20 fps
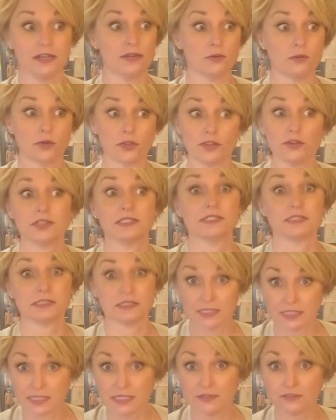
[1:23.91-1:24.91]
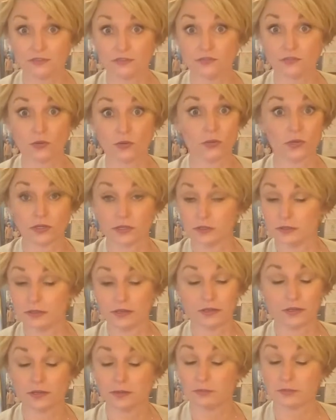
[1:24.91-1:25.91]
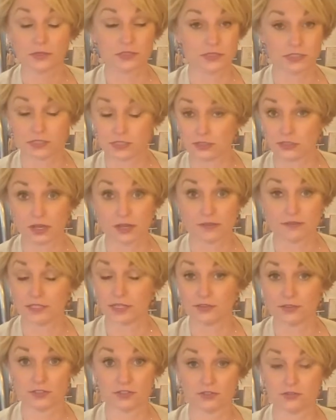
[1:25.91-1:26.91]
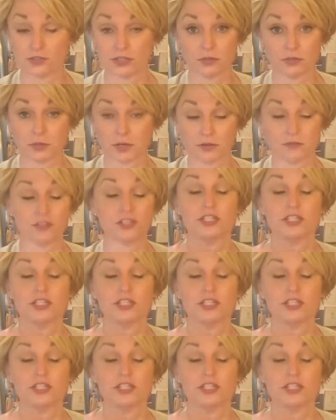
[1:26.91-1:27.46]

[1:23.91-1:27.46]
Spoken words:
whether it's a leaf or a person drives down the street or whatever,